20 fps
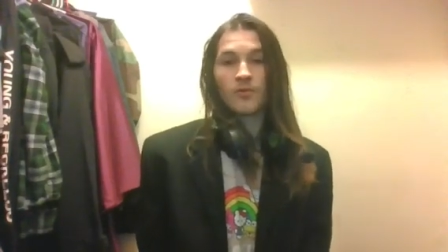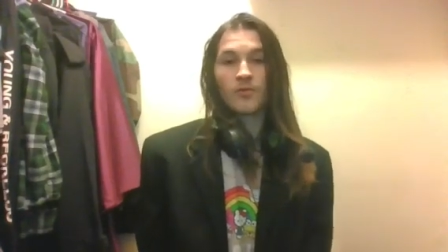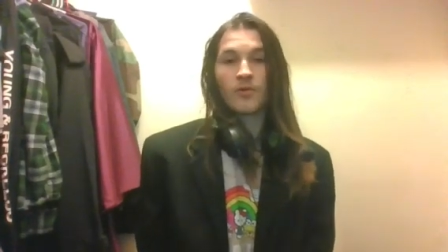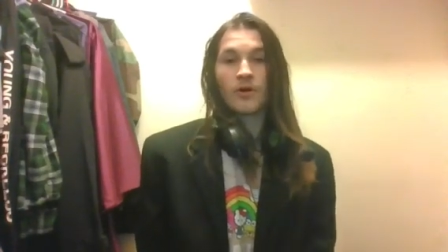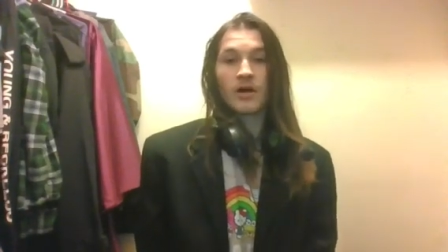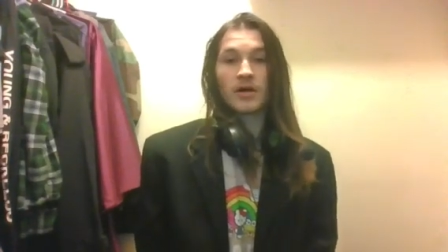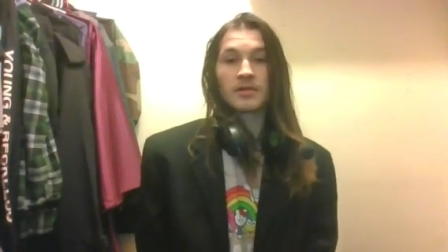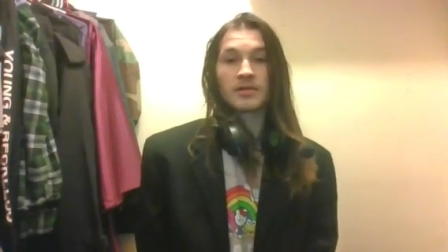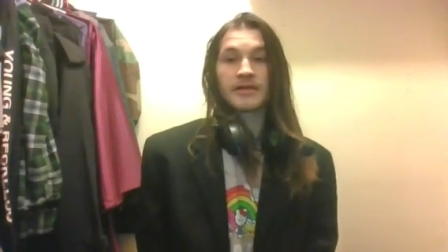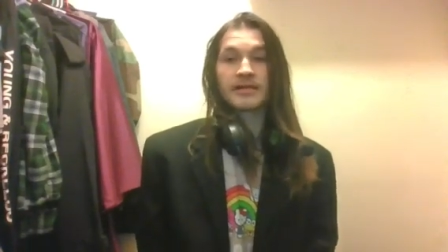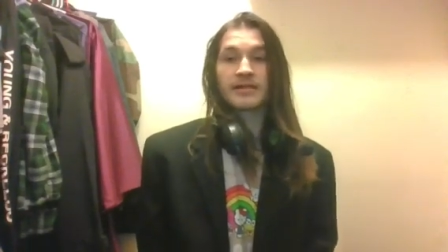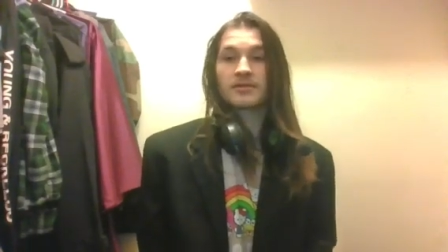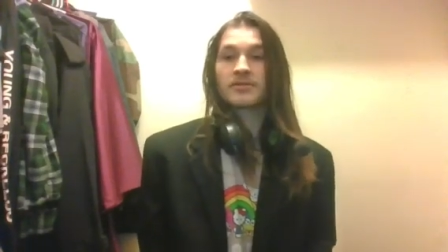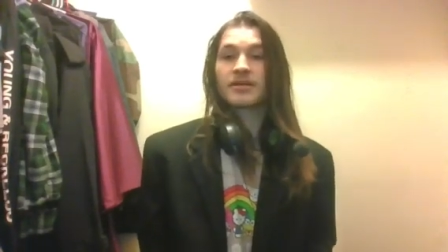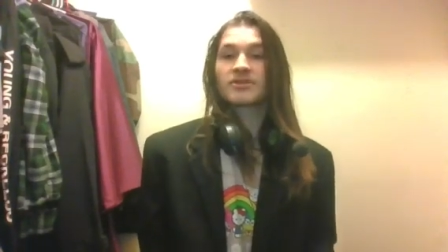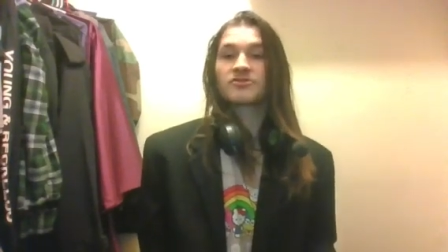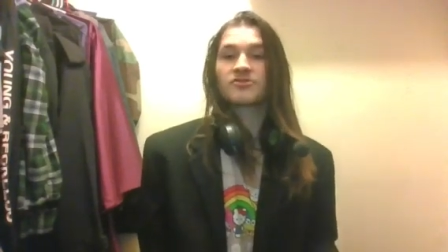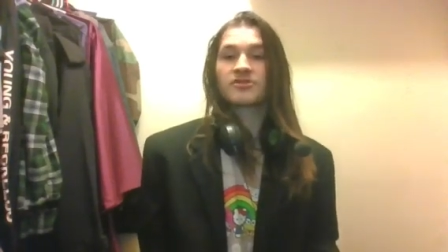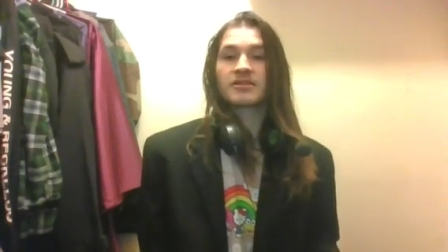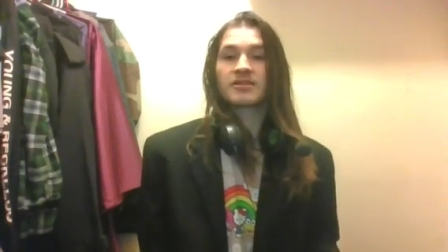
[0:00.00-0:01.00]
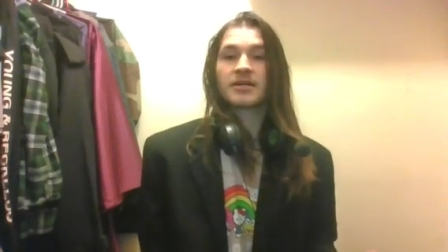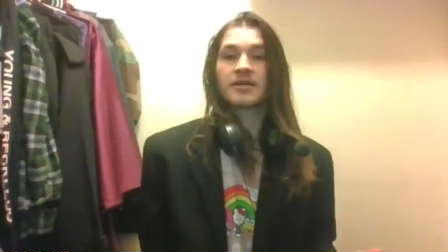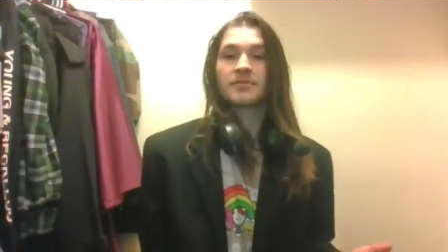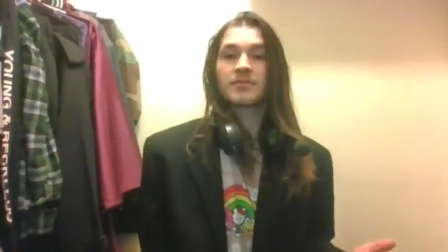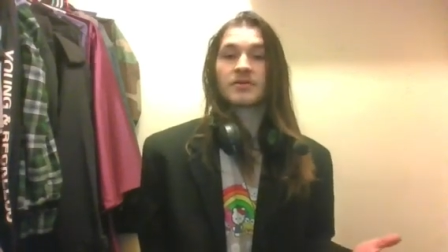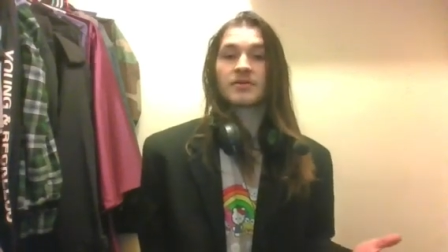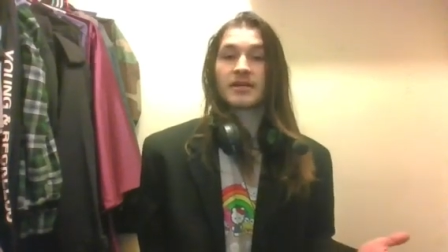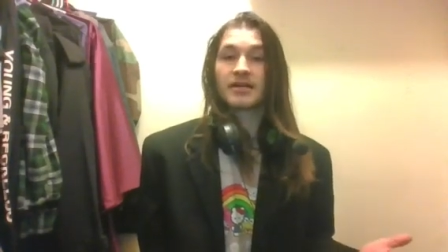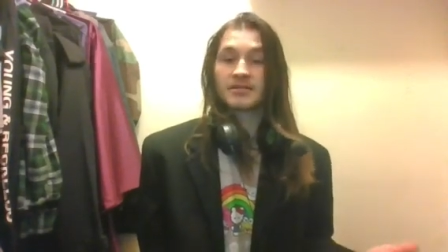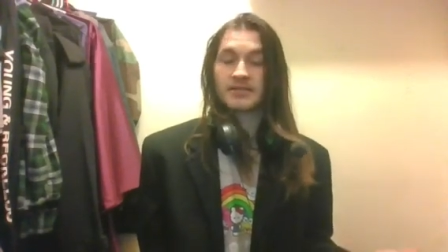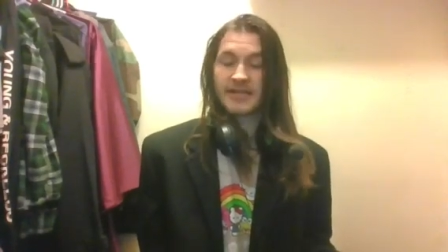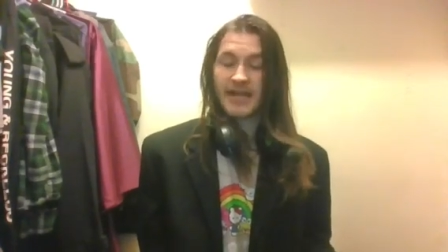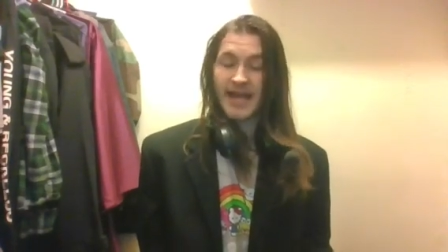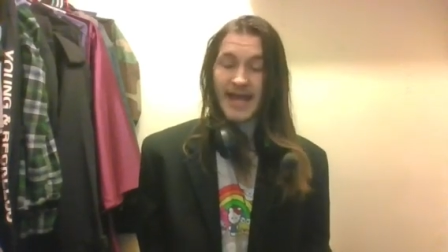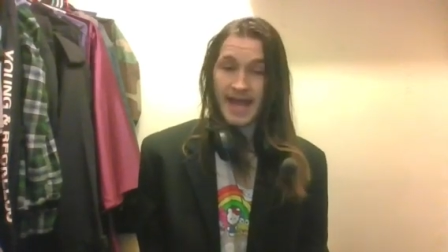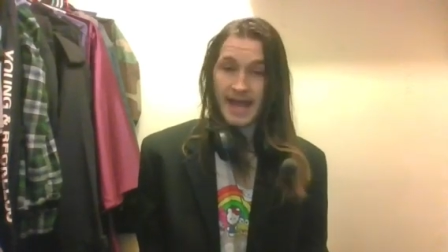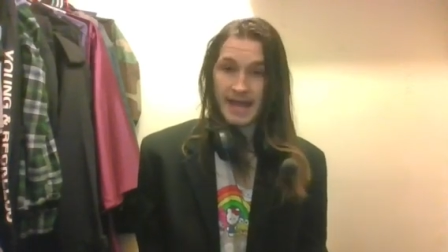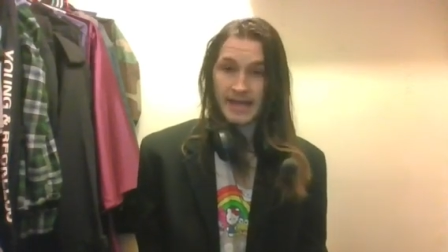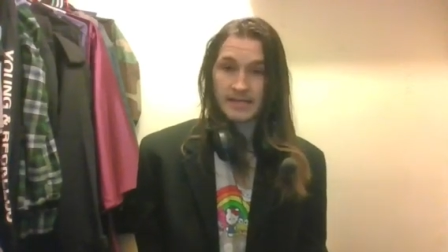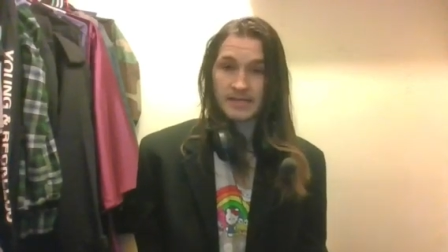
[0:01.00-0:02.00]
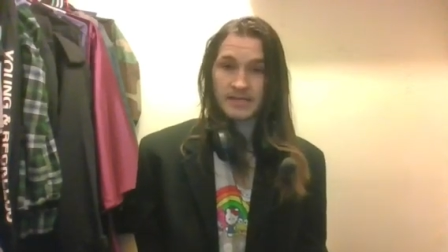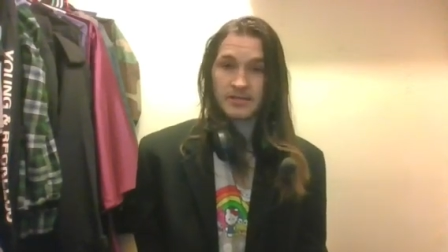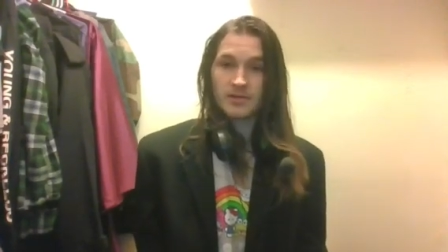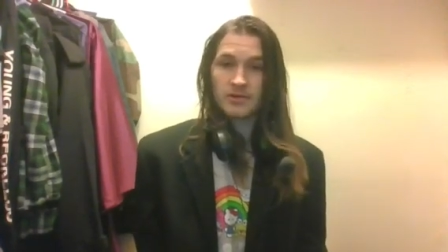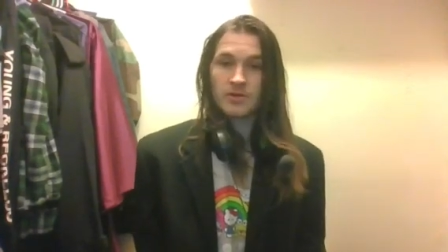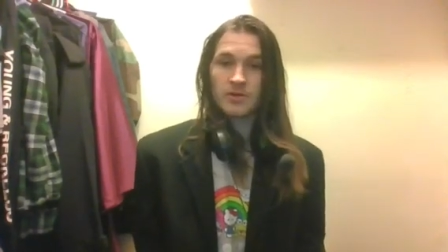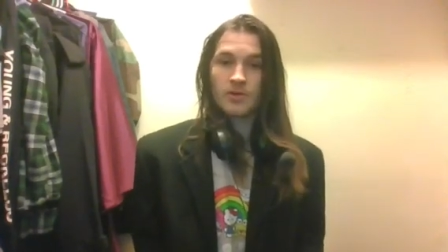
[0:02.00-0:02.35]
while an electric type attack